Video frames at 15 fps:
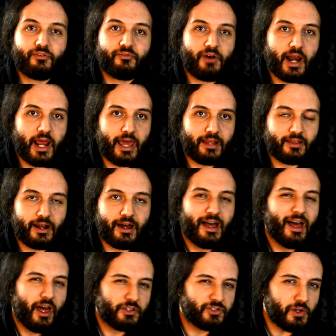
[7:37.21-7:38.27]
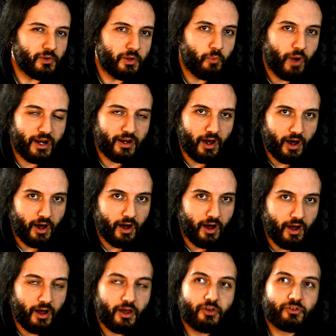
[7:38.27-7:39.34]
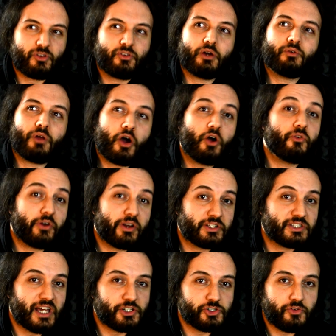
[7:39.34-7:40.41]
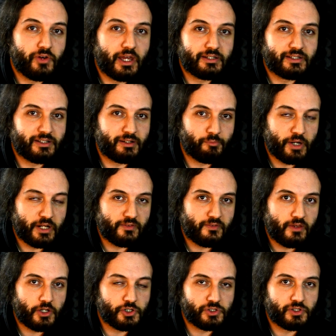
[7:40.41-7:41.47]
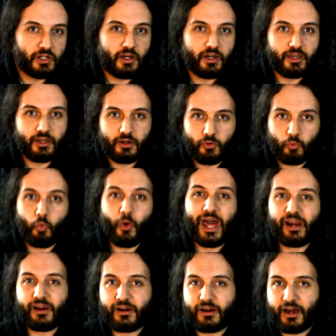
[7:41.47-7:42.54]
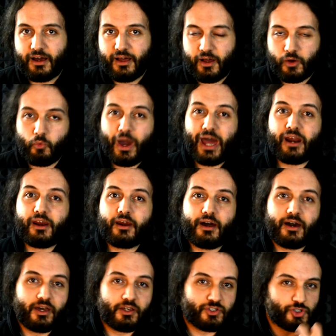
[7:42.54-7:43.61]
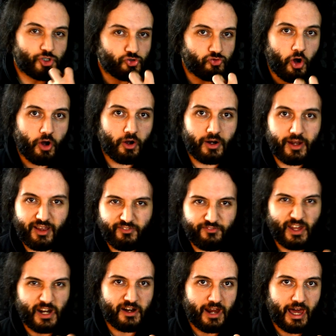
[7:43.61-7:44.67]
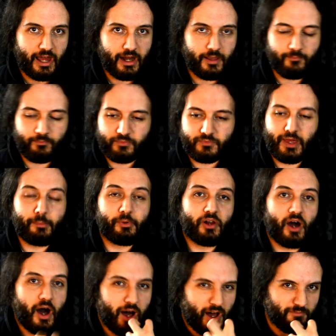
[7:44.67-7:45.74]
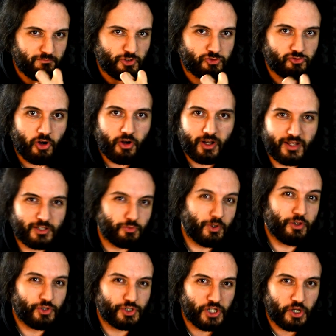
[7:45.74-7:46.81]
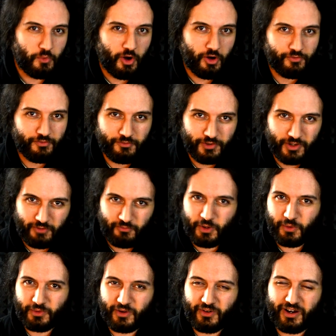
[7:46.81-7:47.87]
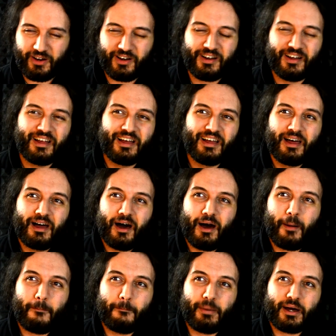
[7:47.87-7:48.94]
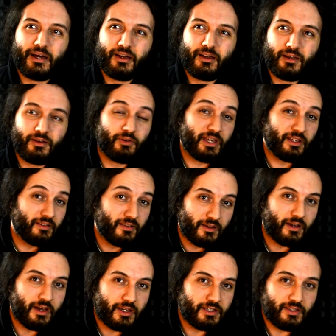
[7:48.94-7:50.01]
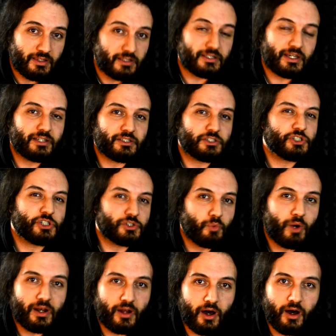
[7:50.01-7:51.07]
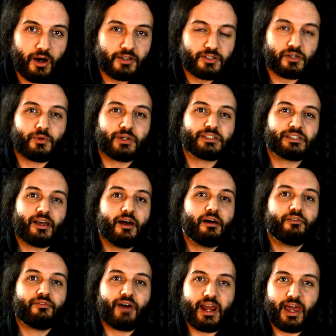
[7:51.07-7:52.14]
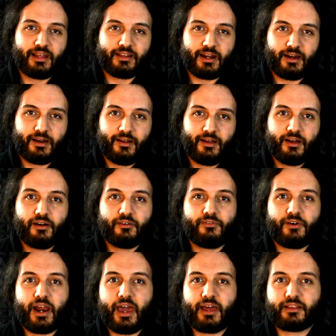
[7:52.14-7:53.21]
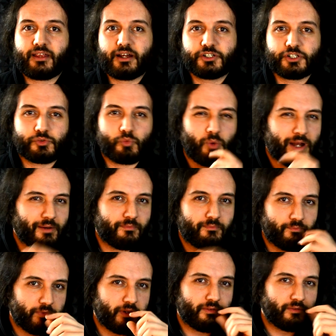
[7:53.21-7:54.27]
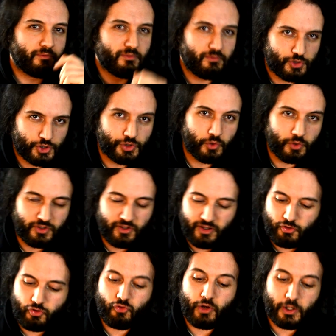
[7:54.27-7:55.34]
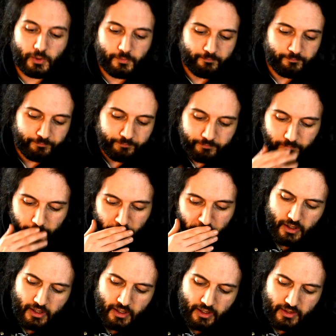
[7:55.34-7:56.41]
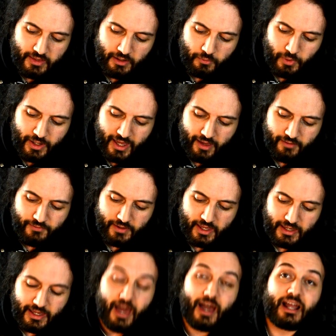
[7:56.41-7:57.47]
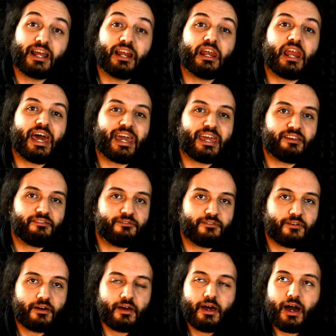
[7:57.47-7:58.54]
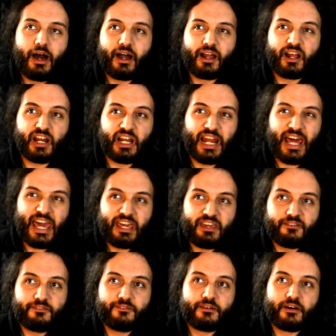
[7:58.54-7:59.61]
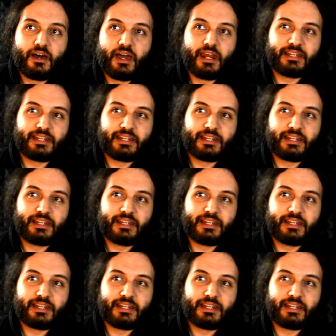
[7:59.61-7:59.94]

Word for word: faretra. It's only one R, so don't over exaggerate it in pronunciation like guerra. Guerra is strong, like Ferrari. Double R, stronger, that's when you show off if you can roll your R. Um, but in, the case, in this case, it's just one R, so it's faretra. Faretra, just one short trill. Then we have a glaive. A glaive in